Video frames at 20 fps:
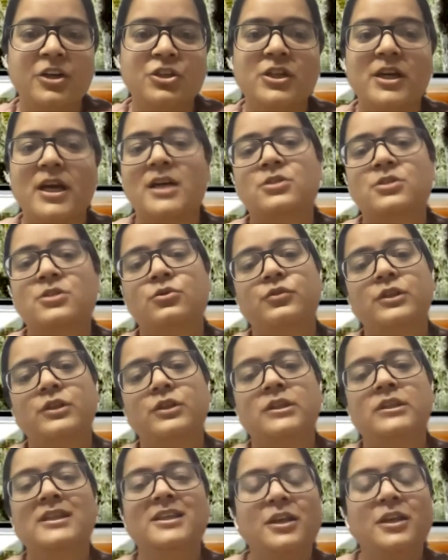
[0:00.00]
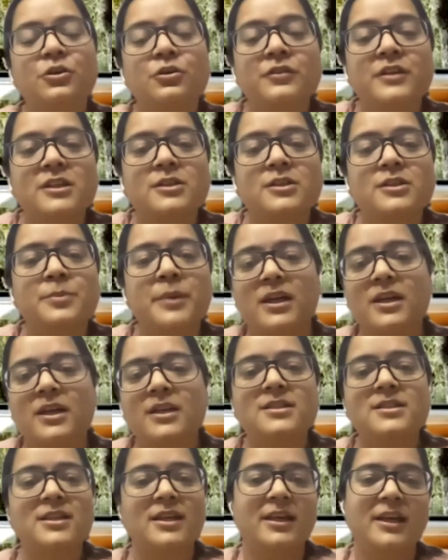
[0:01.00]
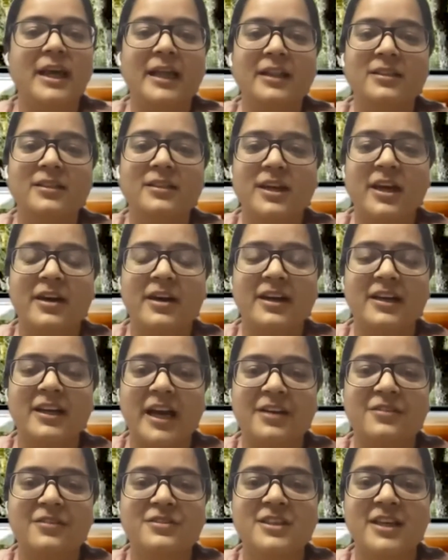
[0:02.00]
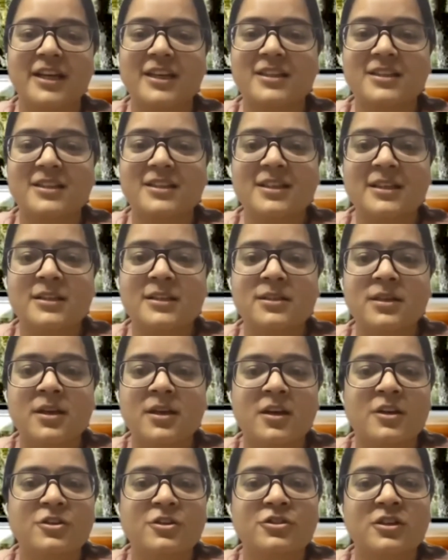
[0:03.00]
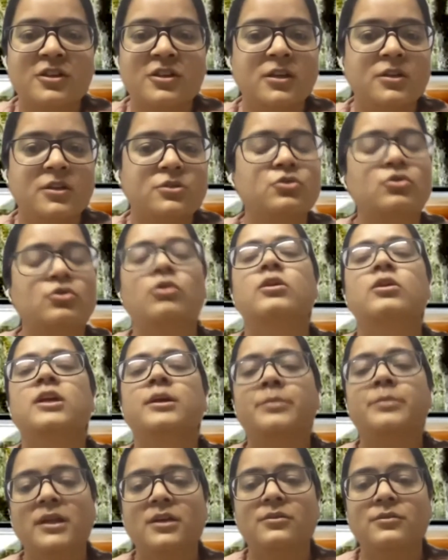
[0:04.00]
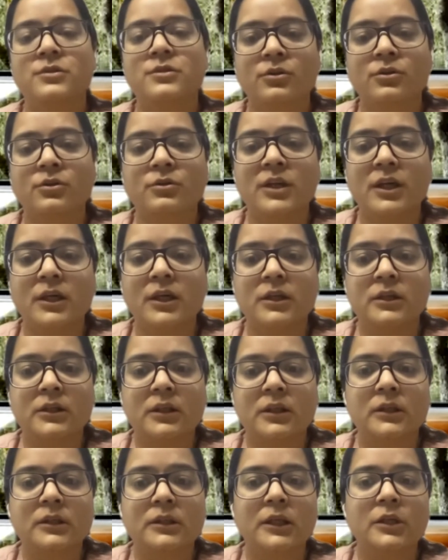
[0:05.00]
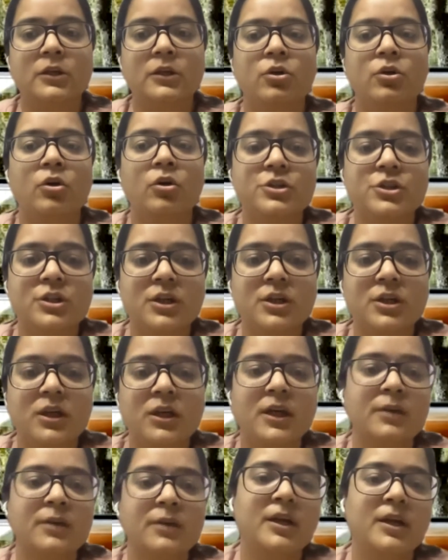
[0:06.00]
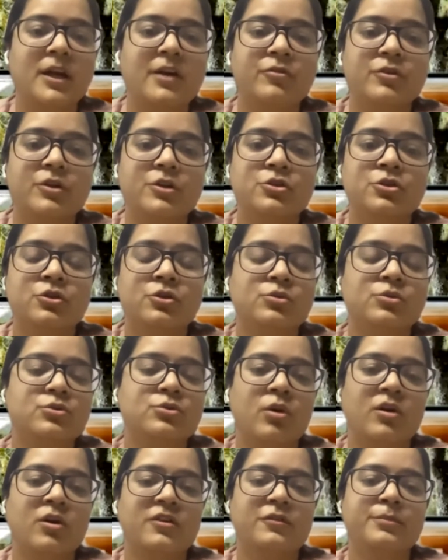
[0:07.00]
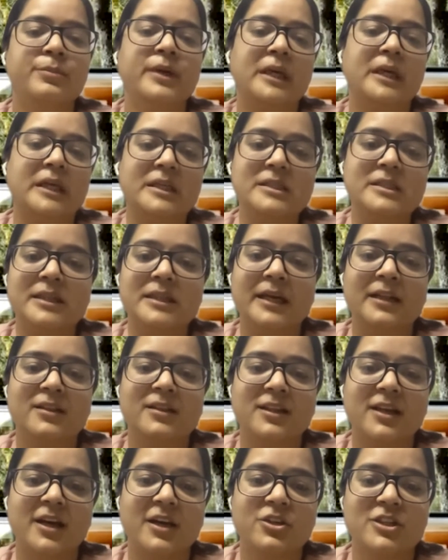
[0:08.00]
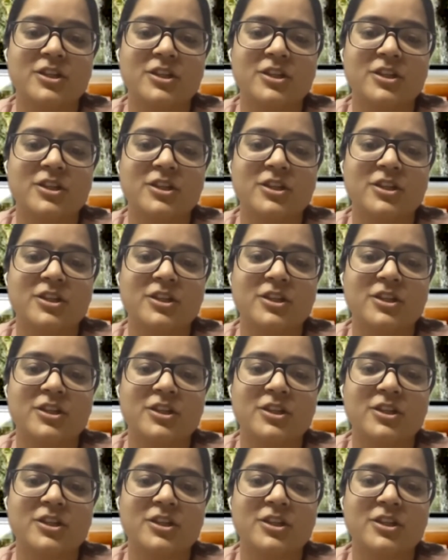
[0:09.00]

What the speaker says: She has over a decade of experience in healthcare and life sciences. She strongly believes, that the technology can be leveraged to solve biggest healthcare